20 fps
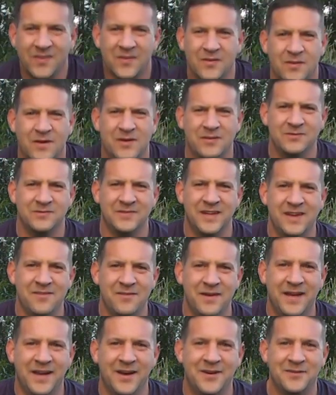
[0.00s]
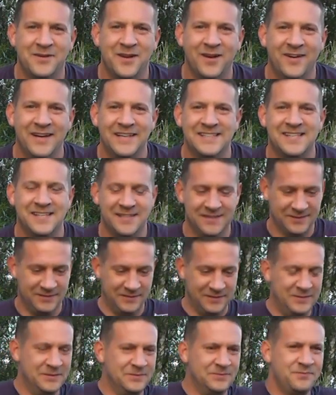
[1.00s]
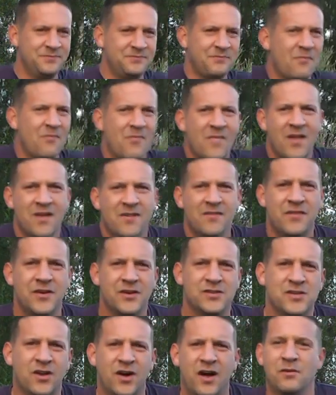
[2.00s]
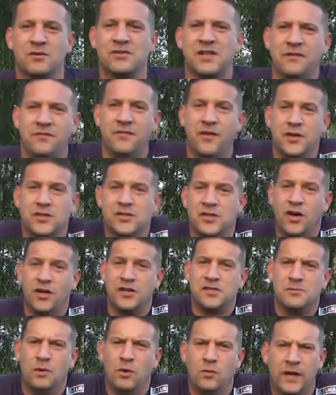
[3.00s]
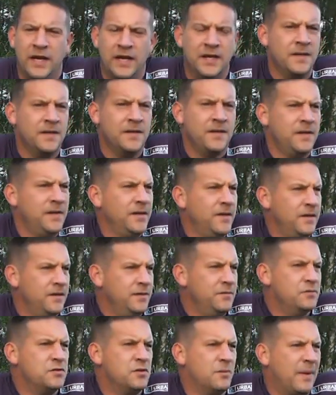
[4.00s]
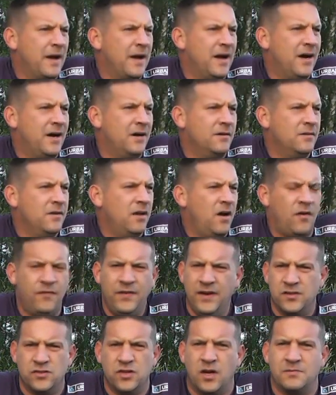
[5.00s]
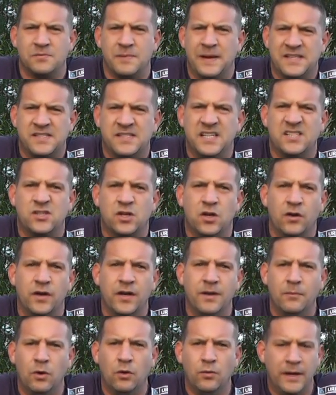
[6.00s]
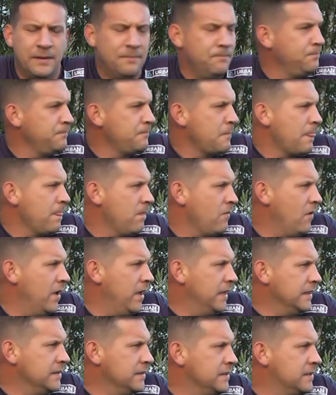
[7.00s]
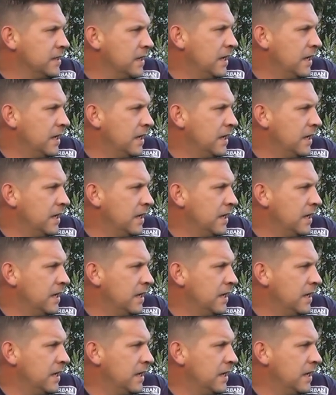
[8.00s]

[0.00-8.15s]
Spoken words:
Well, there we go, guys. First light this morning. It was about, I think the time's about 6 o'clock in the morning, and